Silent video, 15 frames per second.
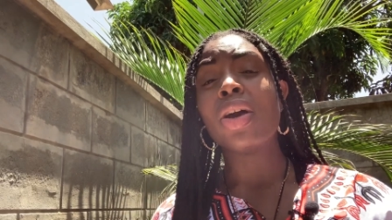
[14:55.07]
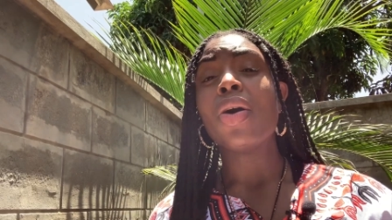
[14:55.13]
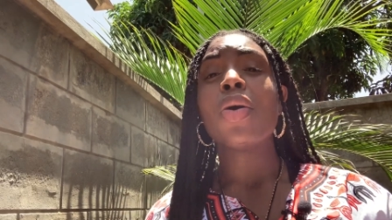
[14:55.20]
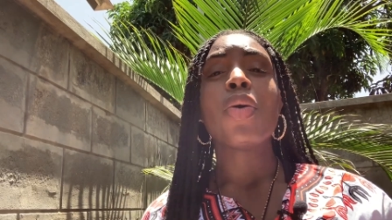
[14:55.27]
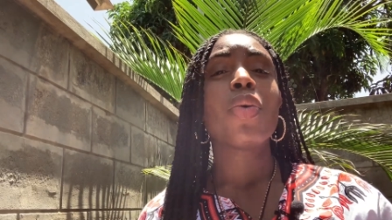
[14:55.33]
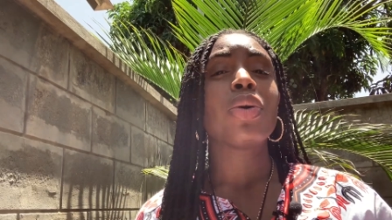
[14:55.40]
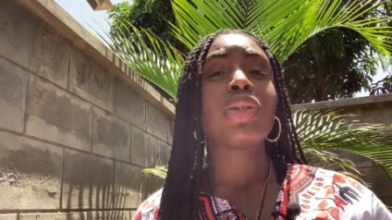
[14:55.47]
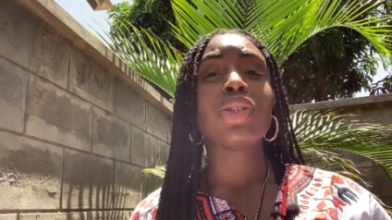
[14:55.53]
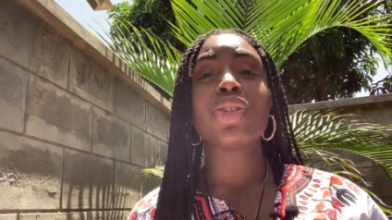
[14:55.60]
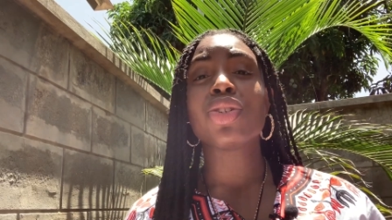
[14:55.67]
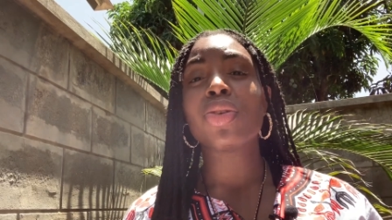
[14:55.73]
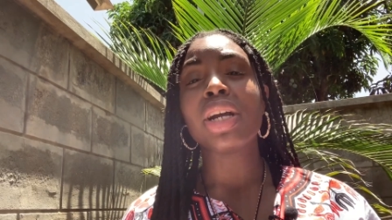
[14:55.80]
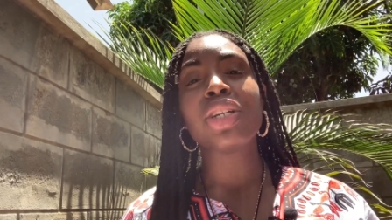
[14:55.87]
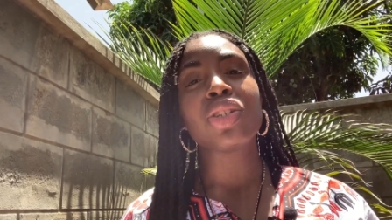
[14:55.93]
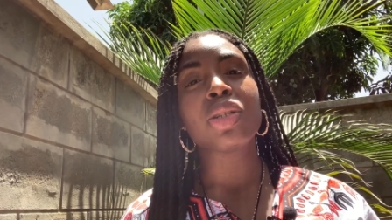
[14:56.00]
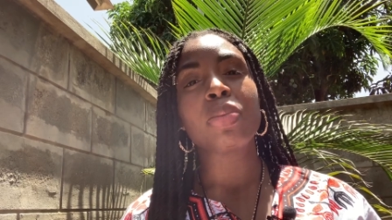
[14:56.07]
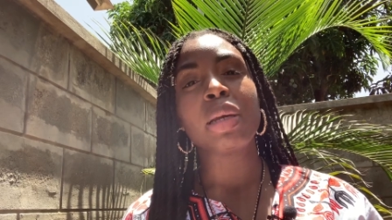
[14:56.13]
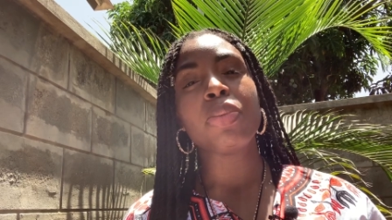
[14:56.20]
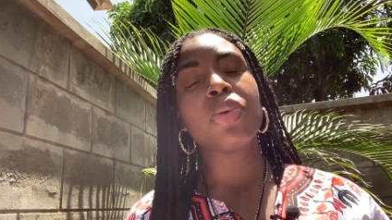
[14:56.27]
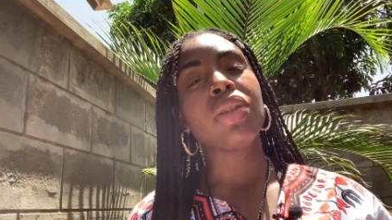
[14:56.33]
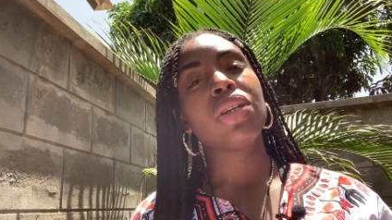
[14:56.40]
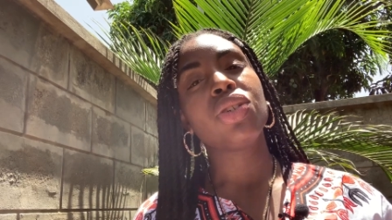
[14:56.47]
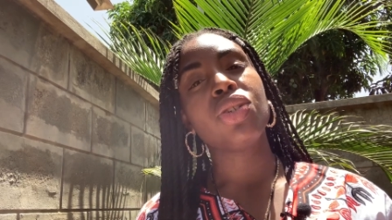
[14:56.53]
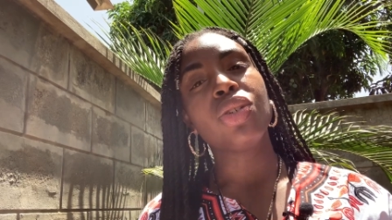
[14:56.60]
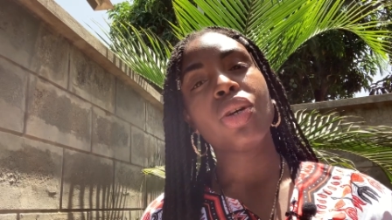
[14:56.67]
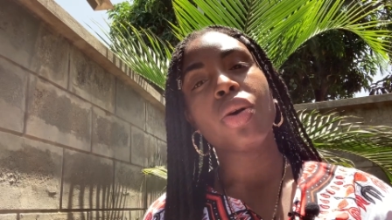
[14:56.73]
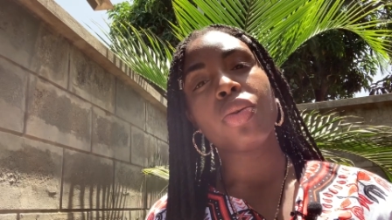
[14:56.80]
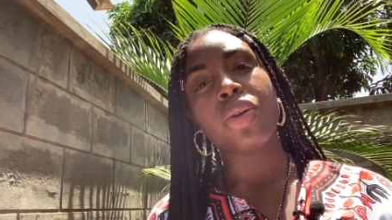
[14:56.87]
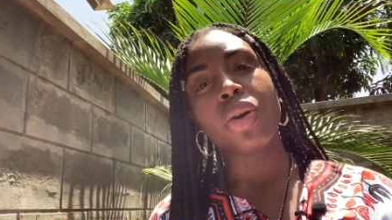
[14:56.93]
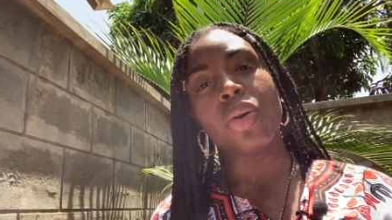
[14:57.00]
or just strangers, people that you
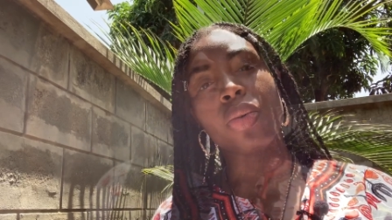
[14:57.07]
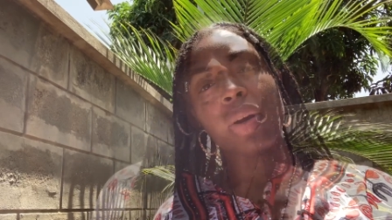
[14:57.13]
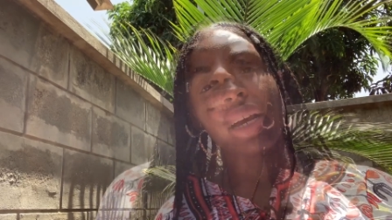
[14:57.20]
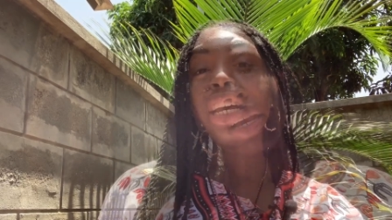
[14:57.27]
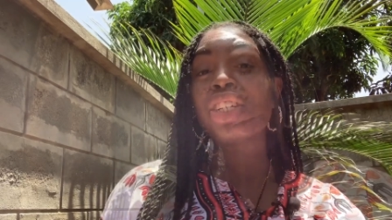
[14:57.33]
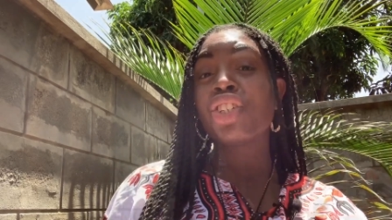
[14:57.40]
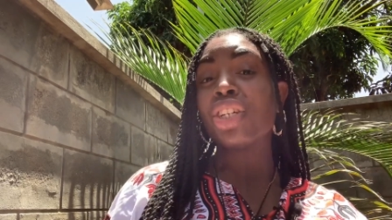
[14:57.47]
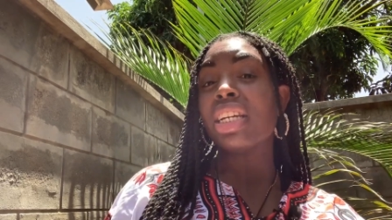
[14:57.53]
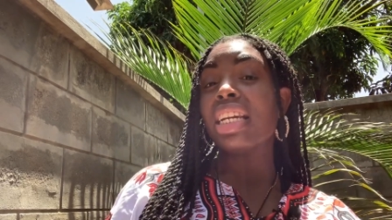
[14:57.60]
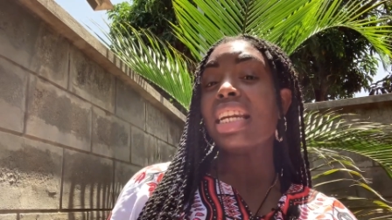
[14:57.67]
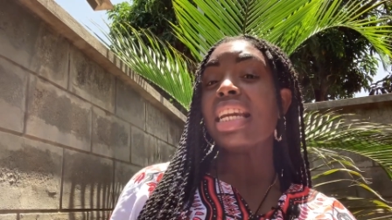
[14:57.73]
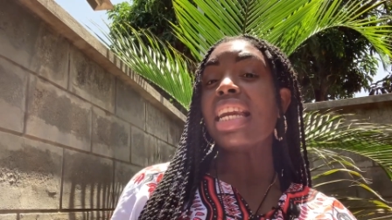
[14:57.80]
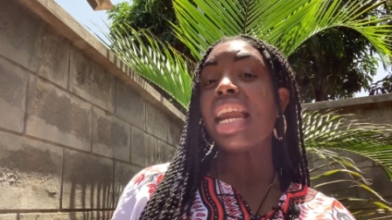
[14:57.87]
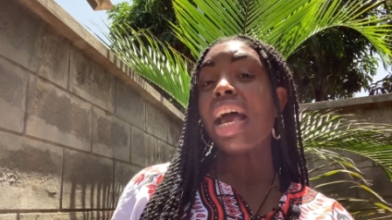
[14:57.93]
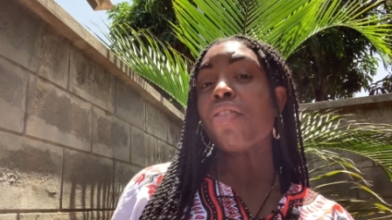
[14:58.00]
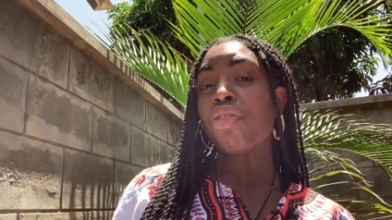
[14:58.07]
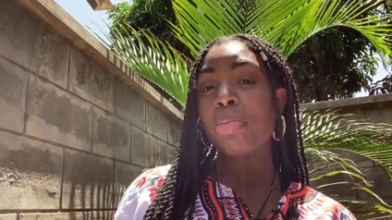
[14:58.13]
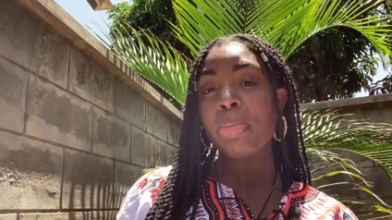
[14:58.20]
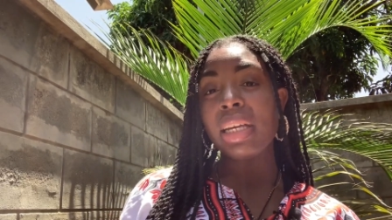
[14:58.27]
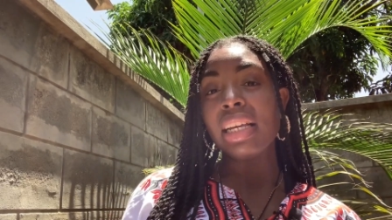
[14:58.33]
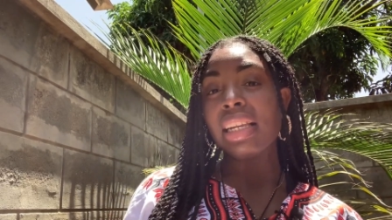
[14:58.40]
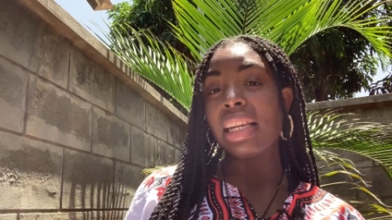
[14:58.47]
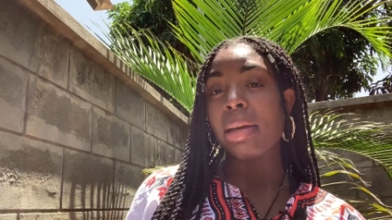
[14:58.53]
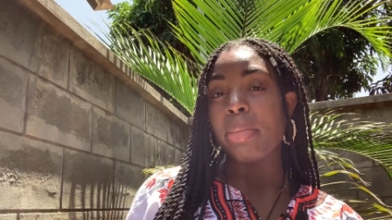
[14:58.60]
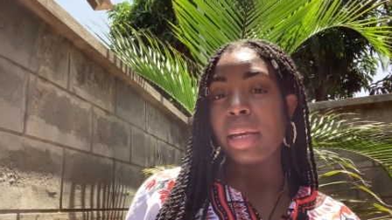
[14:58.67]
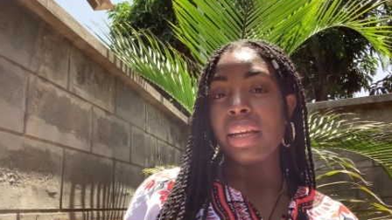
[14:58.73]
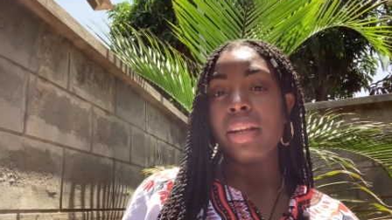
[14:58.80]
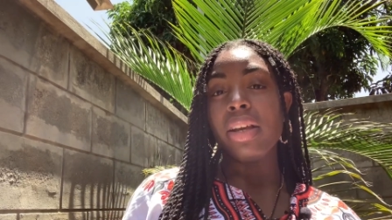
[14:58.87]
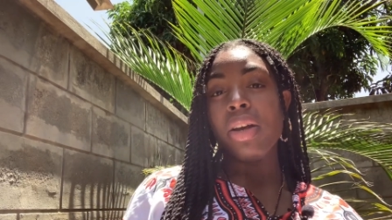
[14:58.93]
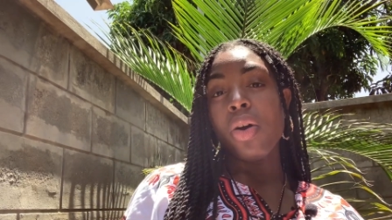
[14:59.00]
don't know, right? There should never be a limit
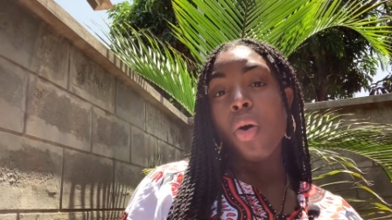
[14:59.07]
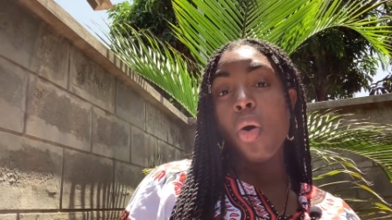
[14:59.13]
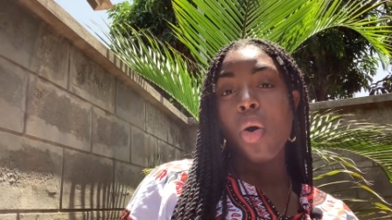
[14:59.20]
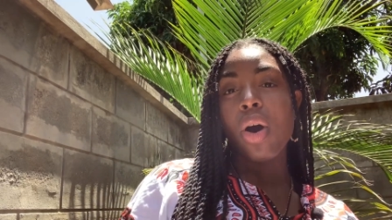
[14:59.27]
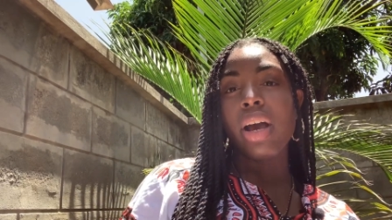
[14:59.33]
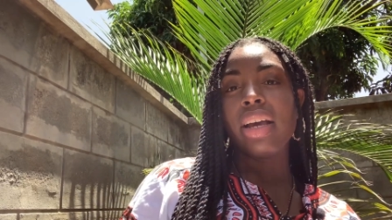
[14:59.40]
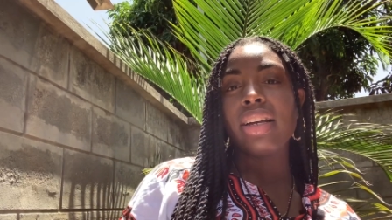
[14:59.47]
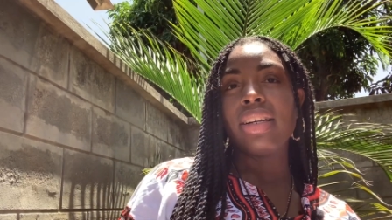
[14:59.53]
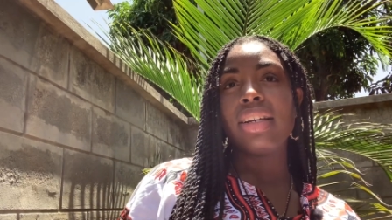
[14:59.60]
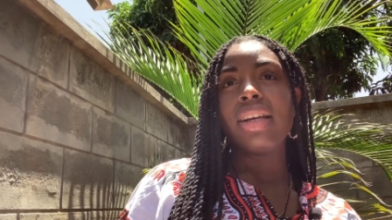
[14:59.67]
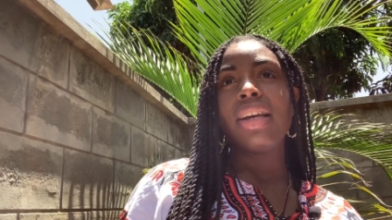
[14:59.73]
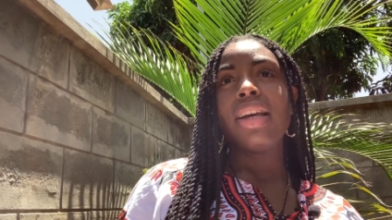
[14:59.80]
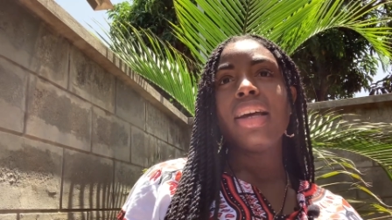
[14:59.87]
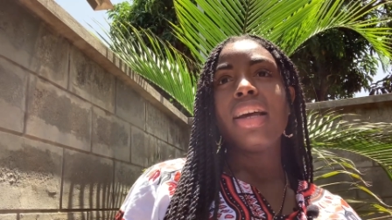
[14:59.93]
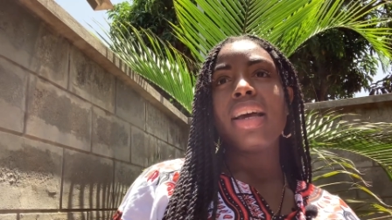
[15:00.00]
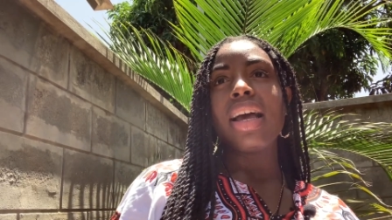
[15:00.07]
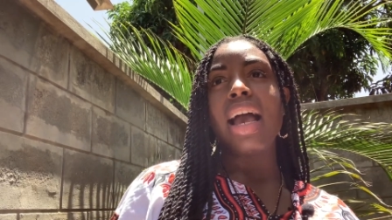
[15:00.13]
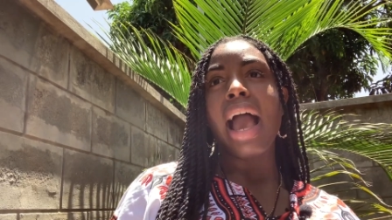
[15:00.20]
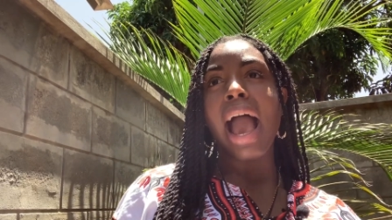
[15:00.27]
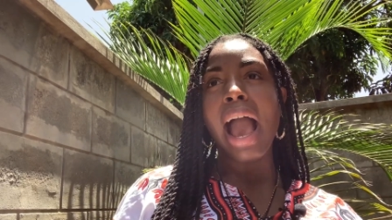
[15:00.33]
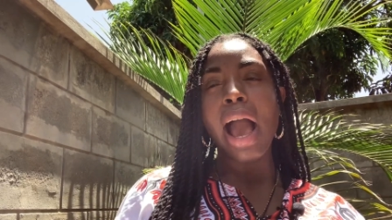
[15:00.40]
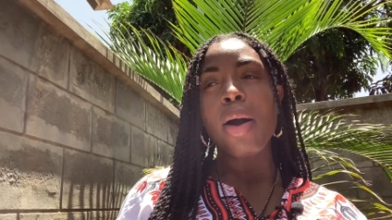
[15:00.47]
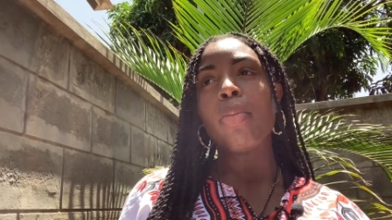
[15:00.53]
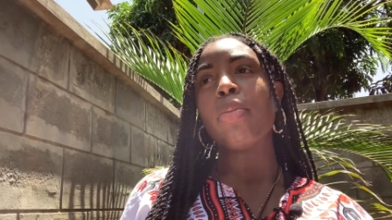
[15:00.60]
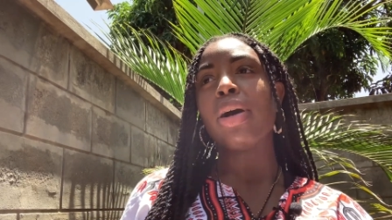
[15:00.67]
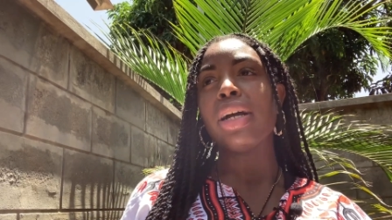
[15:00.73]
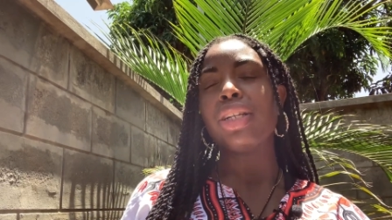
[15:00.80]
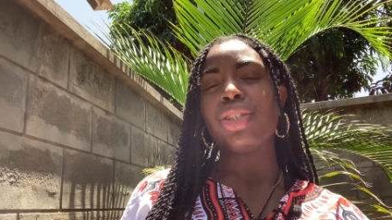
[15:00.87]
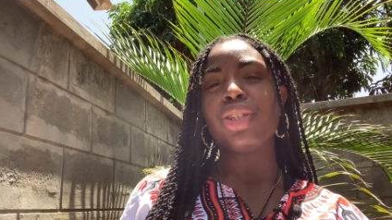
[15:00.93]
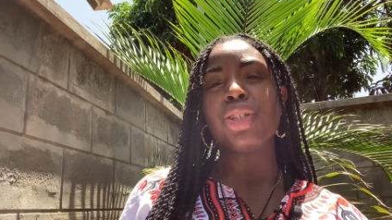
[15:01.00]
on how
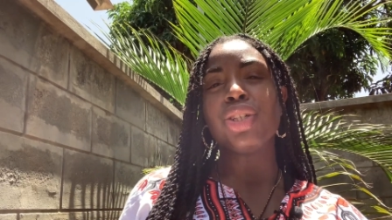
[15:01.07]
much you